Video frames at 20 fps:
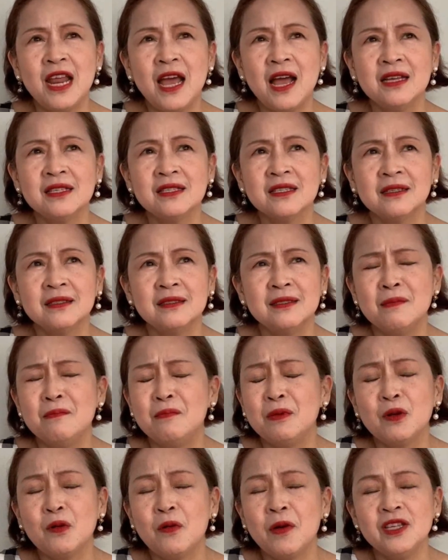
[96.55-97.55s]
ask us
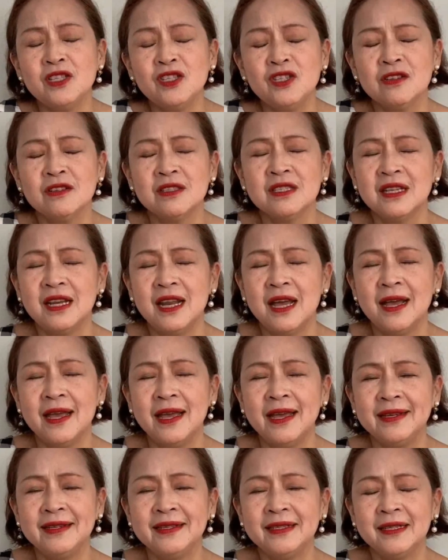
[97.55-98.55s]
simple questions
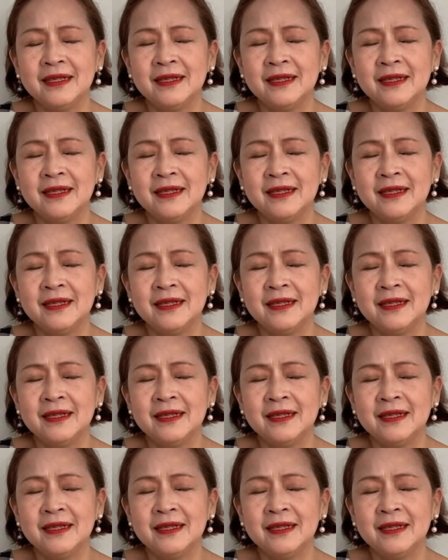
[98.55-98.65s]
like,